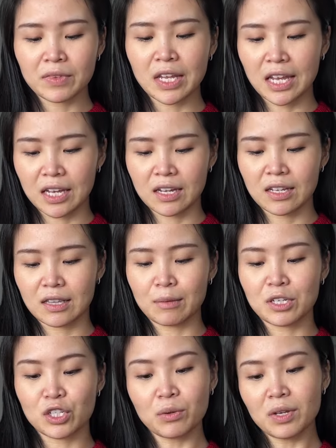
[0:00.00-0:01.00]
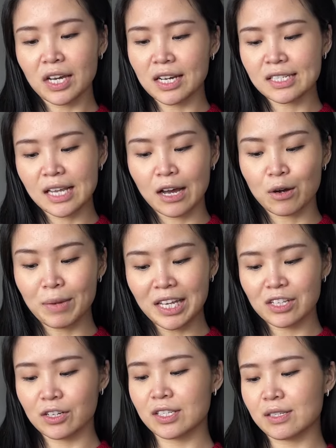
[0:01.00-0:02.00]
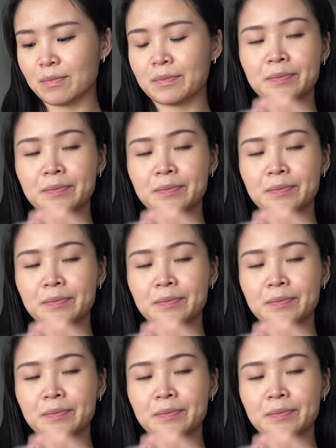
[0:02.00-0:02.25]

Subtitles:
And let me show you guys how mine looks.